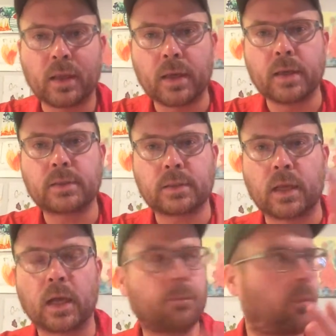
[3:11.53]
is
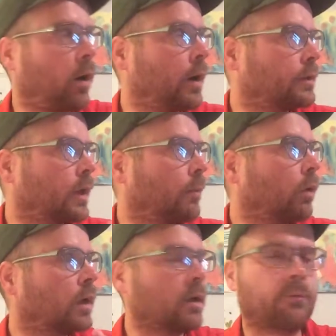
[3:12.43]
that point that I'm
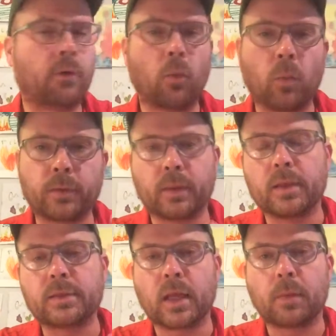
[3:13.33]
looking for. What
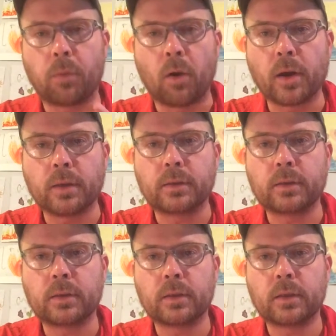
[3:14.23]
is that point